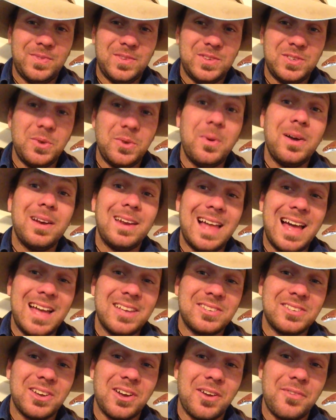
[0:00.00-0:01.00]
So one
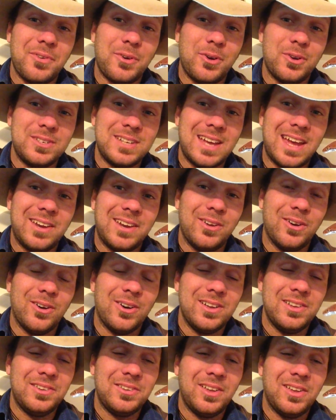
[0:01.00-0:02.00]
last thing I forgot to add,
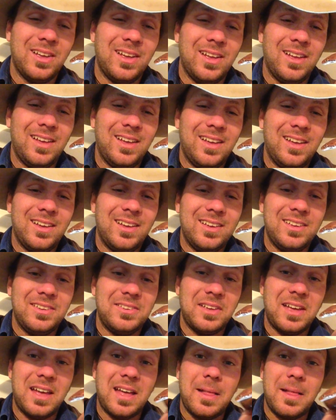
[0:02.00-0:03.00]
guys,
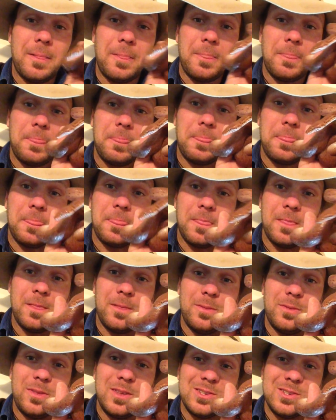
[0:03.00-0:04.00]
is that
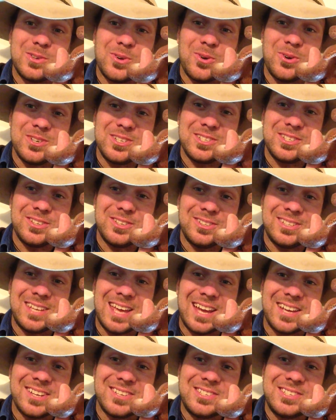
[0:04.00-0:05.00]
this gorgeous little
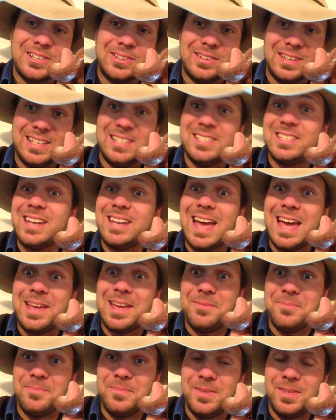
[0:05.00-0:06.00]
tacker still needs a
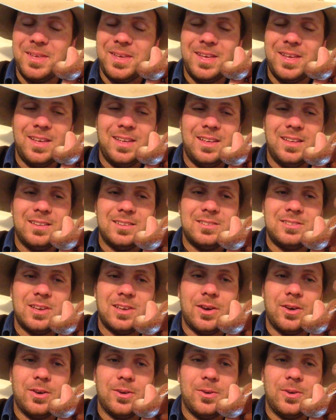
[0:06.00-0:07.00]
name.
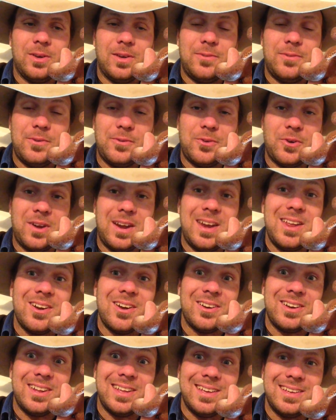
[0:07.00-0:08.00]
So if you've got any
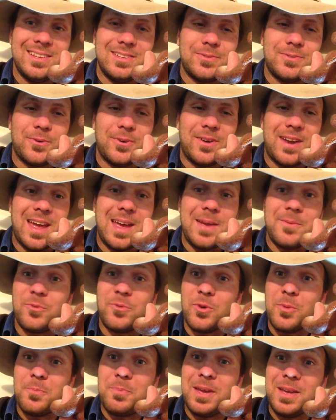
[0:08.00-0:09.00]
ideas for a name
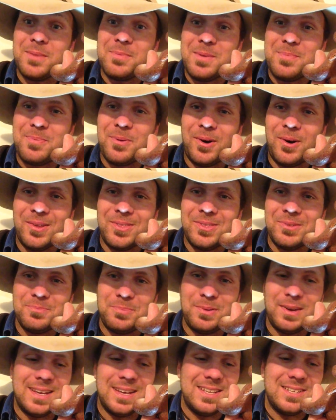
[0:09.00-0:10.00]
for a pygmy python,
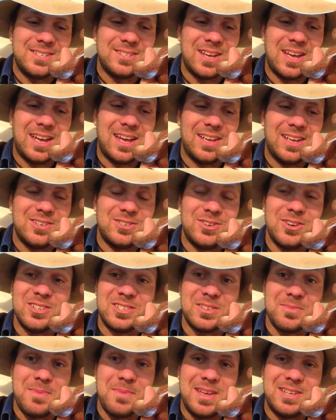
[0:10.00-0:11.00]
please shoot
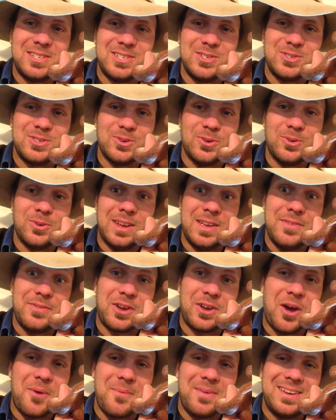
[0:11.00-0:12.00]
us a message or leave
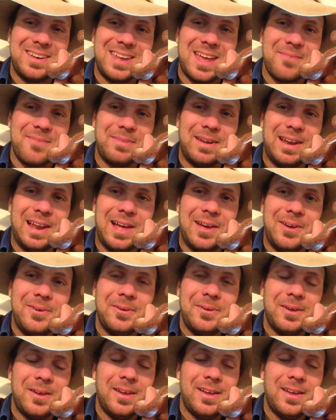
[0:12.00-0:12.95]
a comment down below.